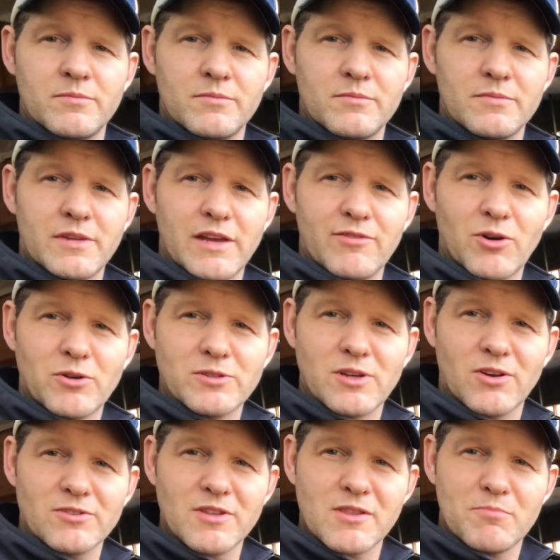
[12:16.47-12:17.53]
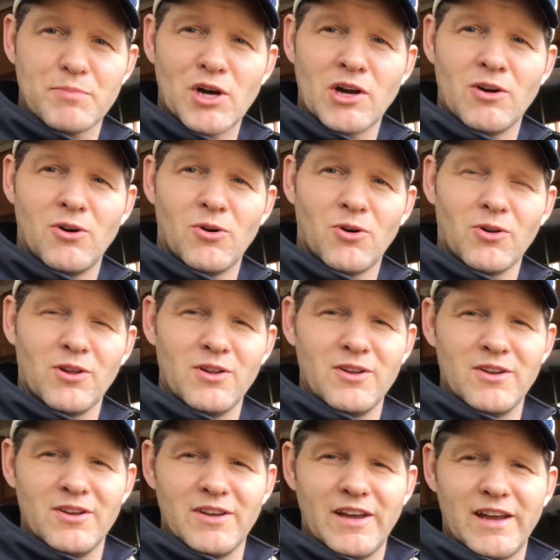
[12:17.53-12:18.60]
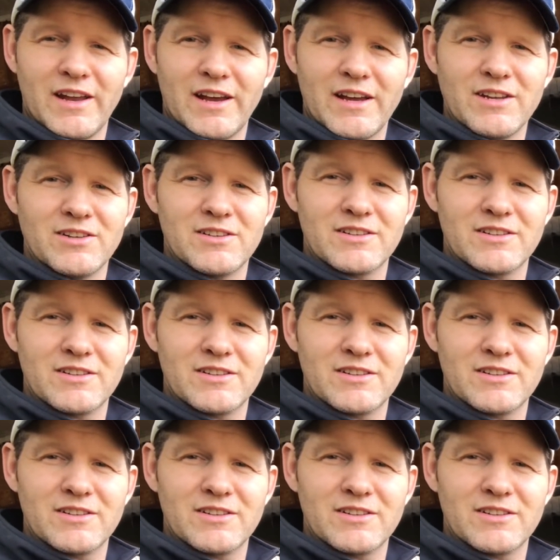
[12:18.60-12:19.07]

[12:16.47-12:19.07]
Dave always calls it the bung hole, and I